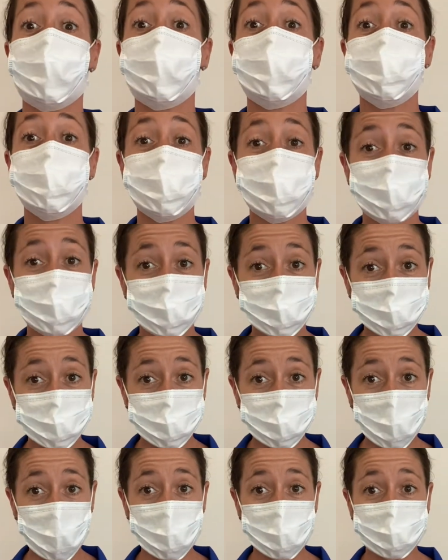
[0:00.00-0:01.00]
Do you
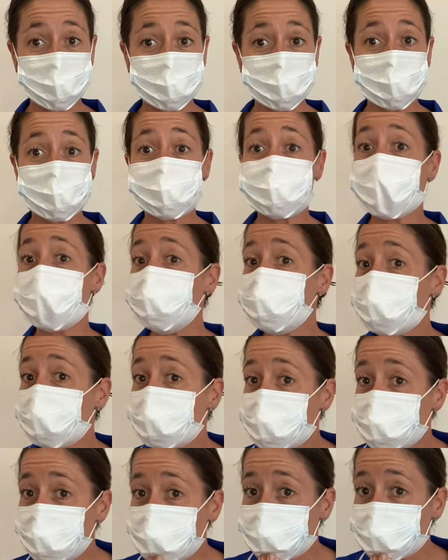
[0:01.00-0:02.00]
want
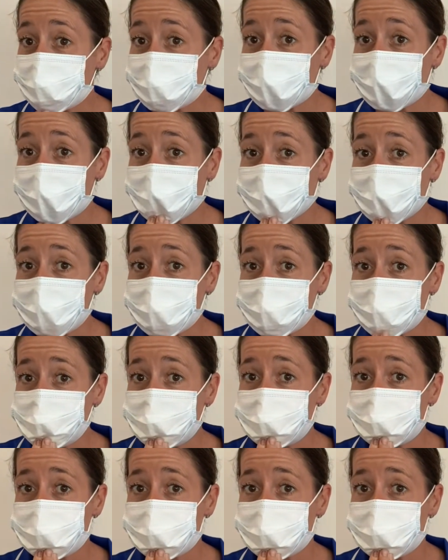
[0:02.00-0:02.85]
something to eat?